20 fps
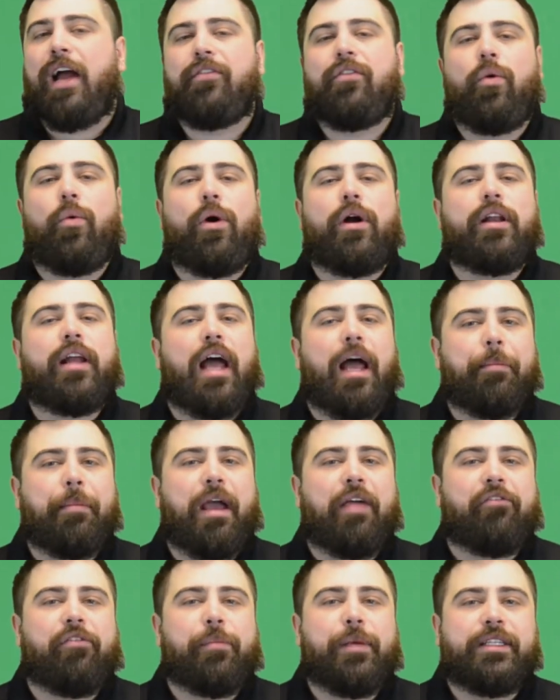everyone, I'm
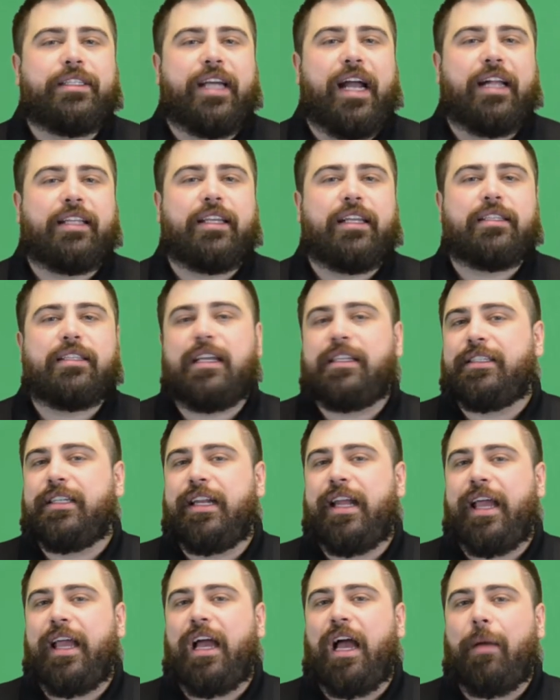Matt from eTactics and
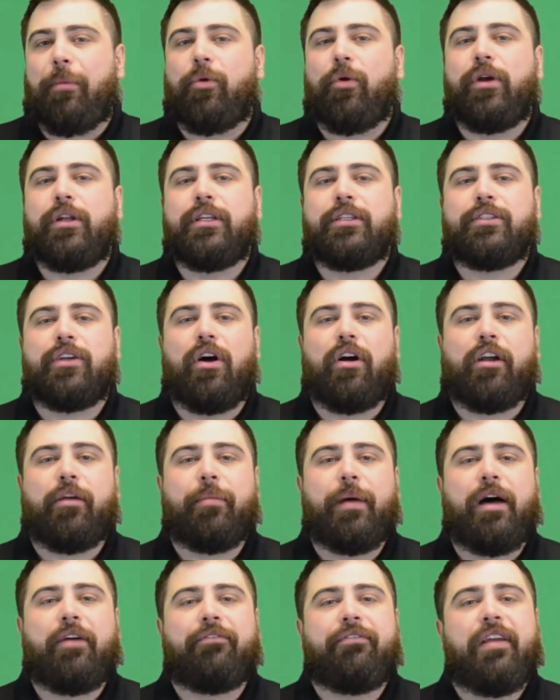today I'm going to talk
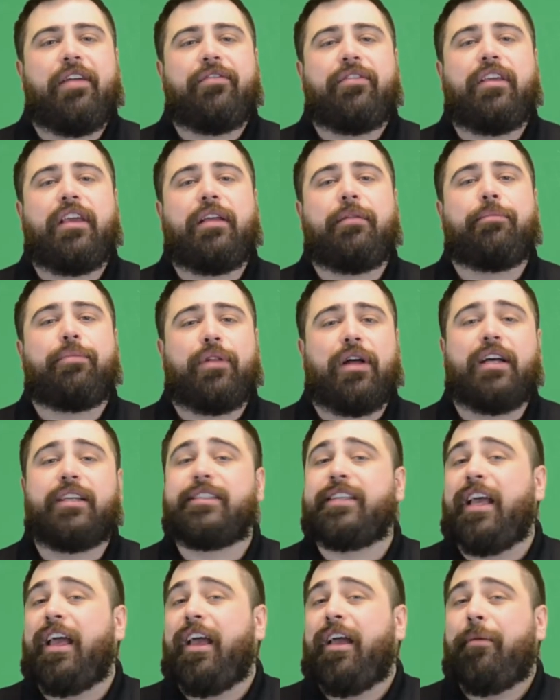about 15 plus
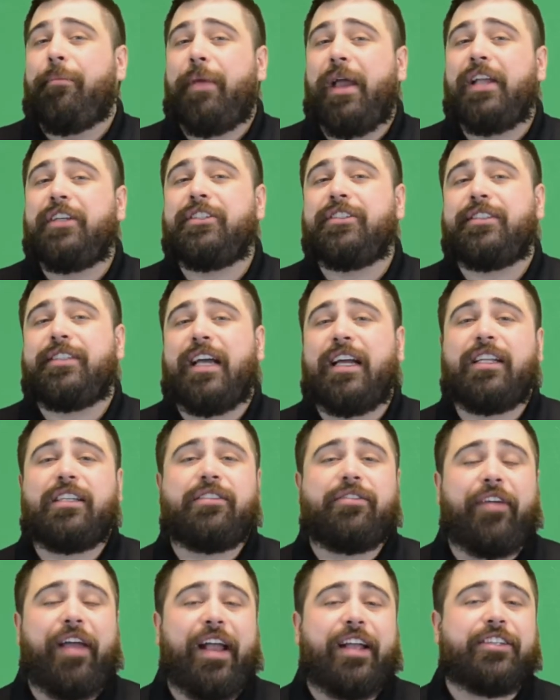patient
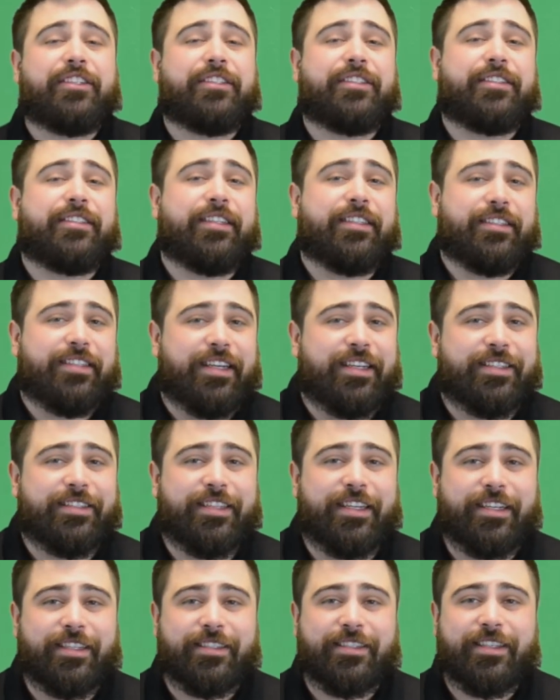satisfaction
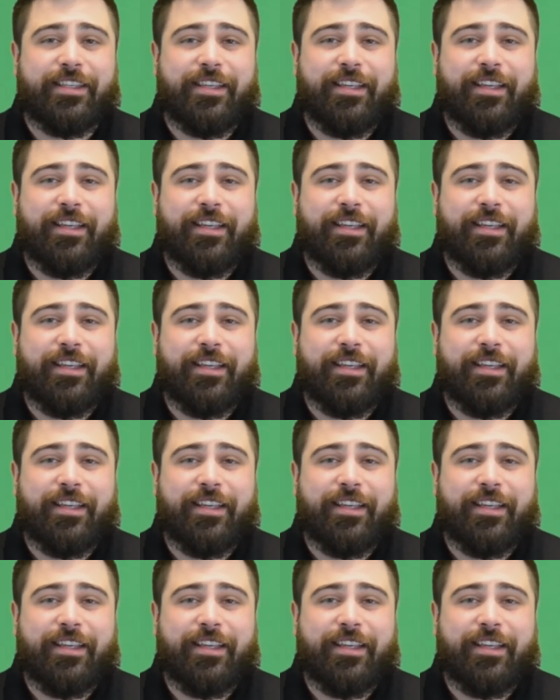statistics.